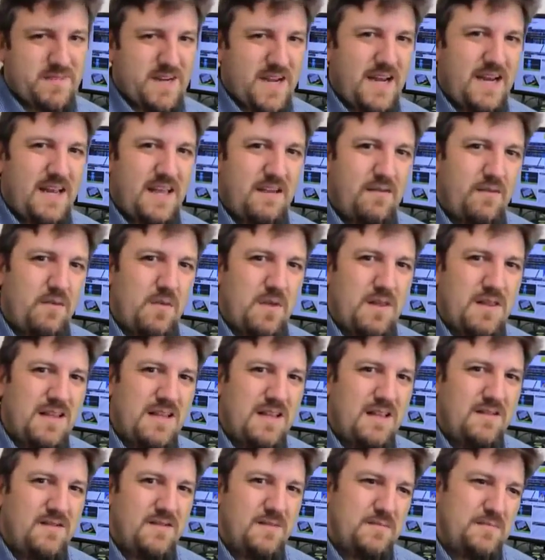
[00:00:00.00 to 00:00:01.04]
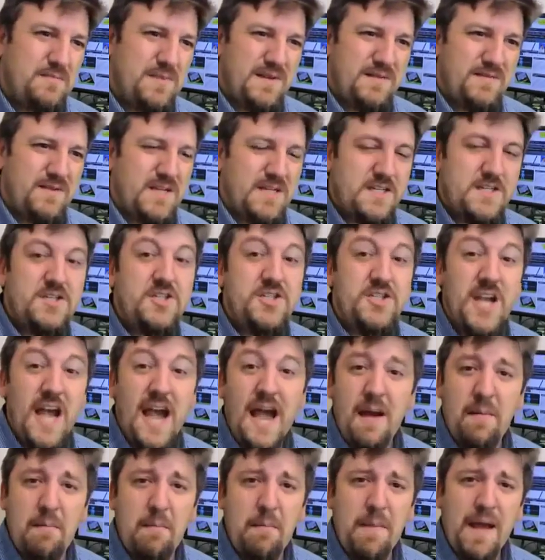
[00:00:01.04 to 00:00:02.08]
kind of give them a bit of a
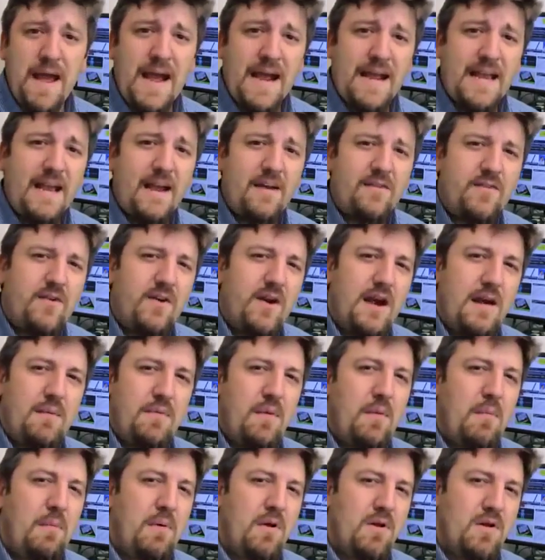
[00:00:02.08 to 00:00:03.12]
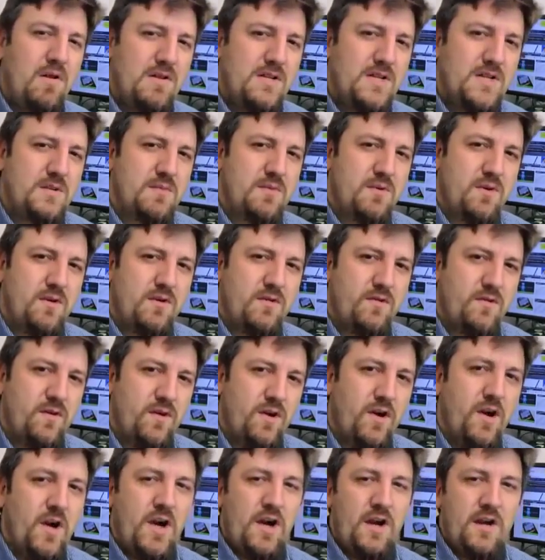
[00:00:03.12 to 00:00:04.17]
jab back after Apple pulled support
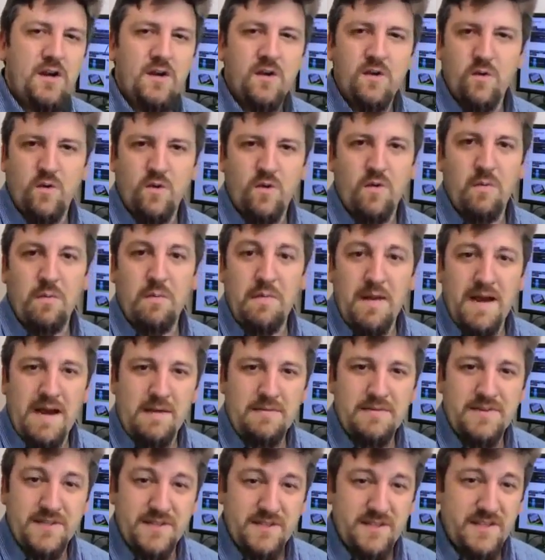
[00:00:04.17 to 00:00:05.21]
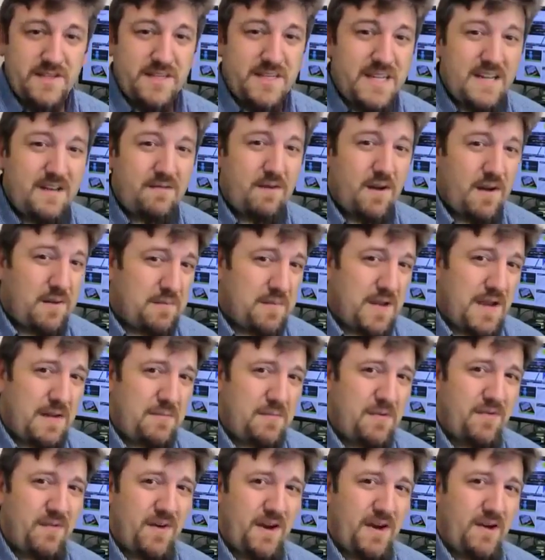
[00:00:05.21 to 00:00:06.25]
for Google Maps as the default
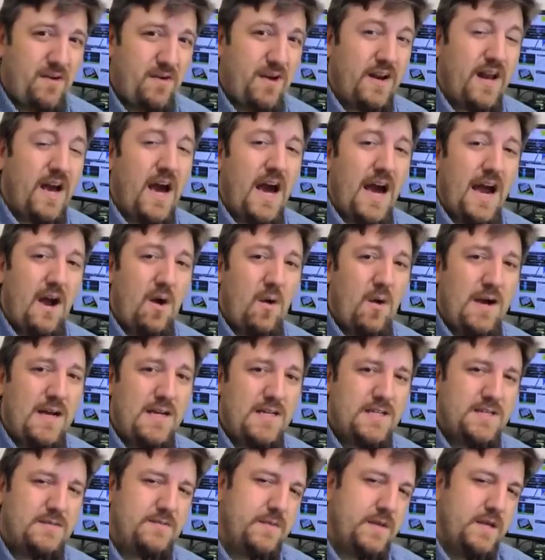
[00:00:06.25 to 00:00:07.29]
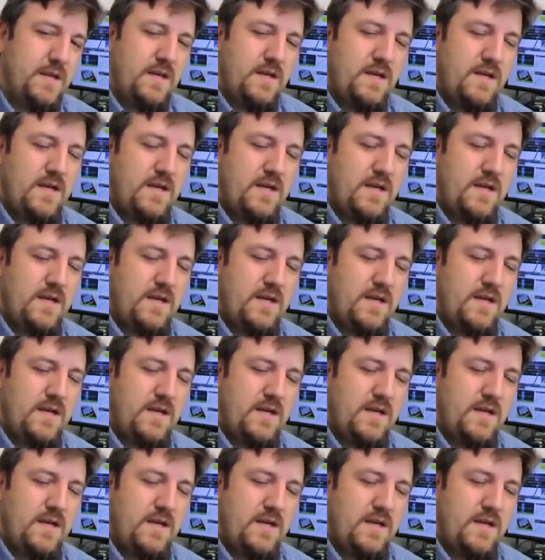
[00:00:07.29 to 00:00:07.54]
map provider in iOS.